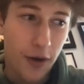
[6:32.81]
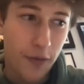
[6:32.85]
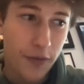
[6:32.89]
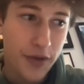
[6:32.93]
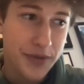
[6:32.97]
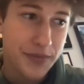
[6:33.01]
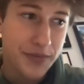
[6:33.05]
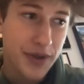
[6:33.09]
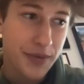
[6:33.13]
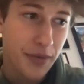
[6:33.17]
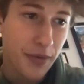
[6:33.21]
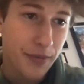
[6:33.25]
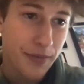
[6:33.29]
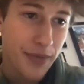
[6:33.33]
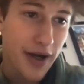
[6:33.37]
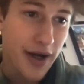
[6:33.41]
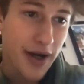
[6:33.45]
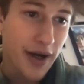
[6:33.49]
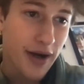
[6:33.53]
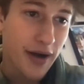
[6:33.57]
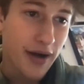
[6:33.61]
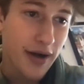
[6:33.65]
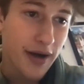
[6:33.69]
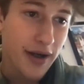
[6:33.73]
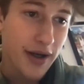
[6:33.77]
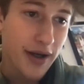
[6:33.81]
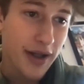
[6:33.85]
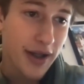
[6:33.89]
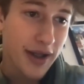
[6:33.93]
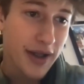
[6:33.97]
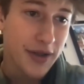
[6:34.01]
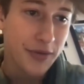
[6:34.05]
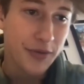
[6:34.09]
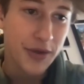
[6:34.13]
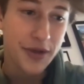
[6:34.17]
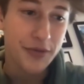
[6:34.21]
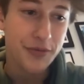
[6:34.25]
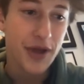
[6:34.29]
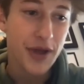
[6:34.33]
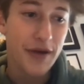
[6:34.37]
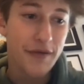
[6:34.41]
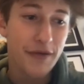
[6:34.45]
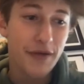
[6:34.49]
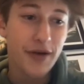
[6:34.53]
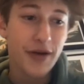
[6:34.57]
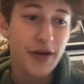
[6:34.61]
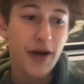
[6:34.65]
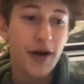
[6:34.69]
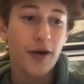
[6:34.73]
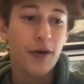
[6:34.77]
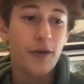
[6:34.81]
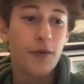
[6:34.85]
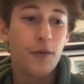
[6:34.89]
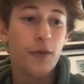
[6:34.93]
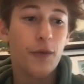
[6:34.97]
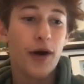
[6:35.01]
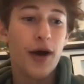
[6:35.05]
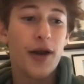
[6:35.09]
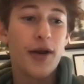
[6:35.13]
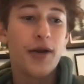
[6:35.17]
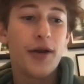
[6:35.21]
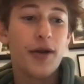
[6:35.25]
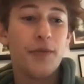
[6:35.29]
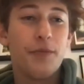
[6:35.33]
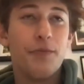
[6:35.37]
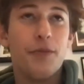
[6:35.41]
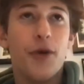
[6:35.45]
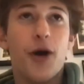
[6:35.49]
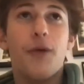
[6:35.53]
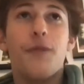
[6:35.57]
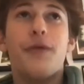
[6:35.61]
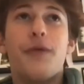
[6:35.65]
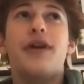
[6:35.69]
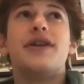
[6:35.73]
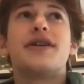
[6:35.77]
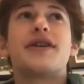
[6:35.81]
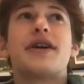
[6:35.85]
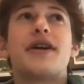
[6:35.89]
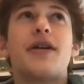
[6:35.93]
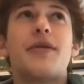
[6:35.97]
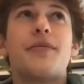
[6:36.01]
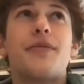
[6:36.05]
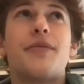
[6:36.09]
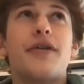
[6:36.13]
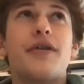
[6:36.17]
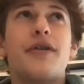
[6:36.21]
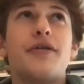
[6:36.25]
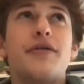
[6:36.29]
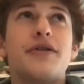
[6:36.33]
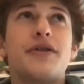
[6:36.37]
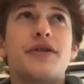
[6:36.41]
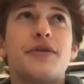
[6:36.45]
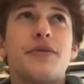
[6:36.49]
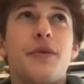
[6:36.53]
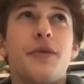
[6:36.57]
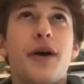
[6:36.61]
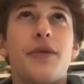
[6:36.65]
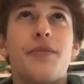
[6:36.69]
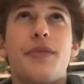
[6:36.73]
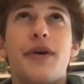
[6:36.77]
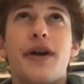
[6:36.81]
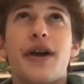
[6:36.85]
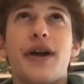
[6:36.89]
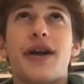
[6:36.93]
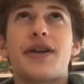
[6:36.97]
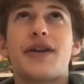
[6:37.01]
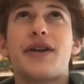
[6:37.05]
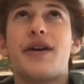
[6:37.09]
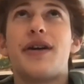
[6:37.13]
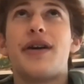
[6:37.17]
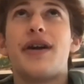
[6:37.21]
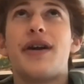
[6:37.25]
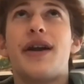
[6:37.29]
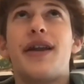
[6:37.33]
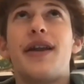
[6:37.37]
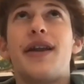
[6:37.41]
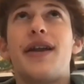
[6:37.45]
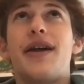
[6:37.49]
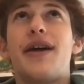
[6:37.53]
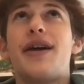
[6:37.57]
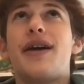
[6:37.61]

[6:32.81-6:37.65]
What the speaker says: be prepared, and you never know what moment is going to produce what picture, and